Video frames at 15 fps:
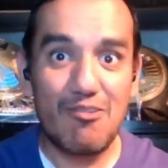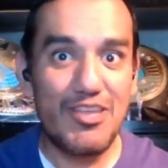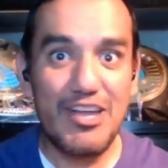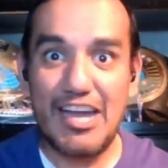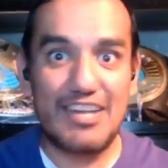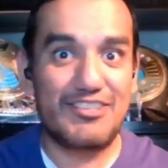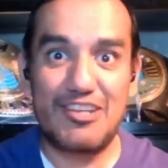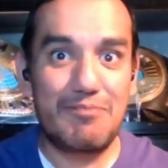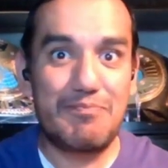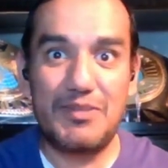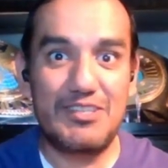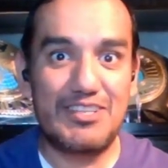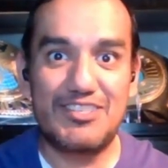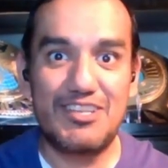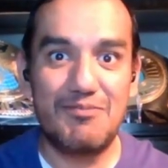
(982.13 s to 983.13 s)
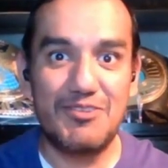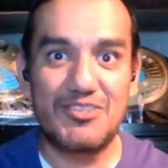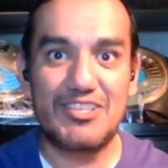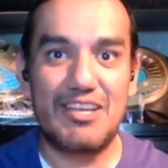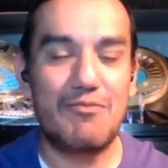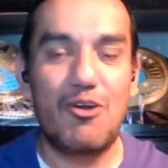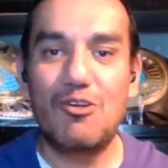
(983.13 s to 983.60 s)
You got to start building
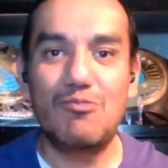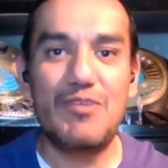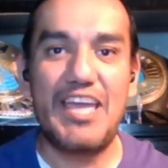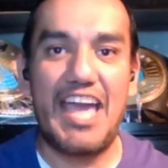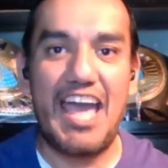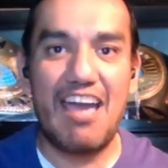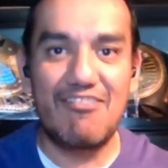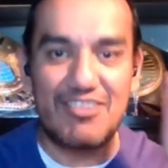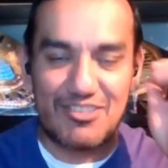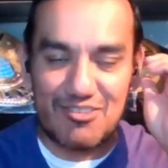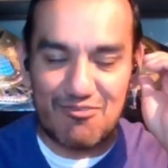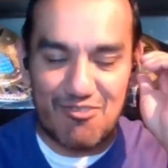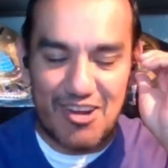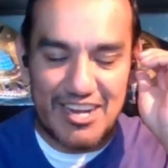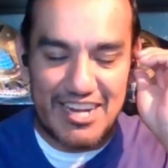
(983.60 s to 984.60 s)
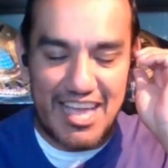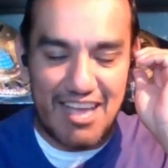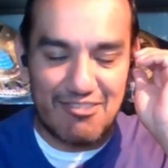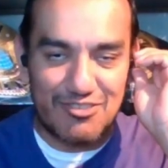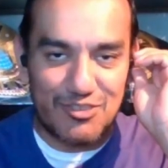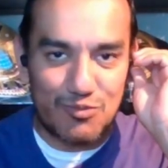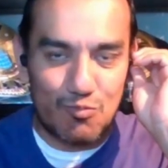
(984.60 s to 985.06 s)
SummerSlam. All we have as of right
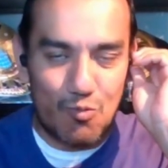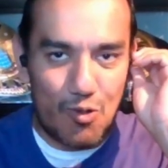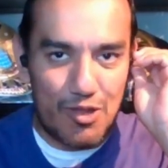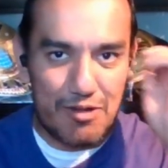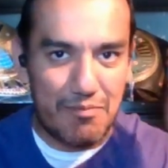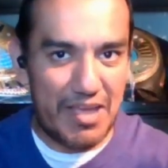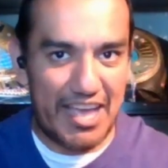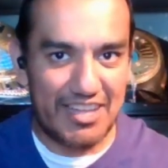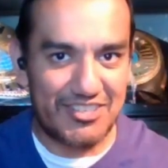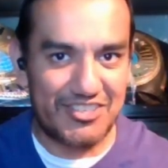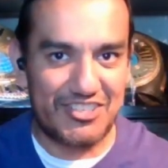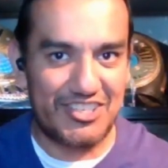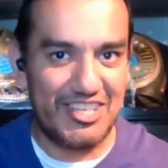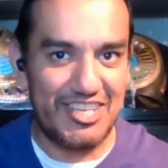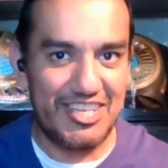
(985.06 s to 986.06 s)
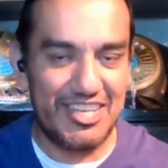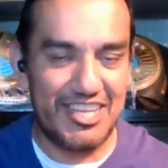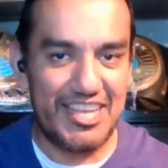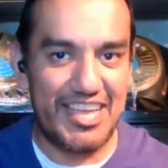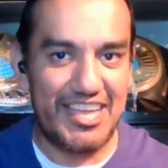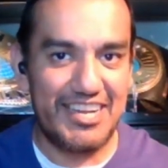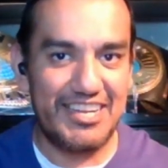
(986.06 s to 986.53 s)
now, just one match: Cena
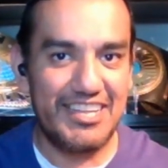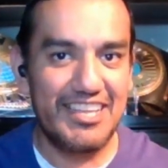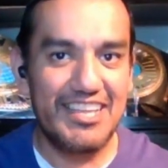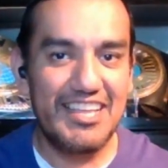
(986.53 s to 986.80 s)
and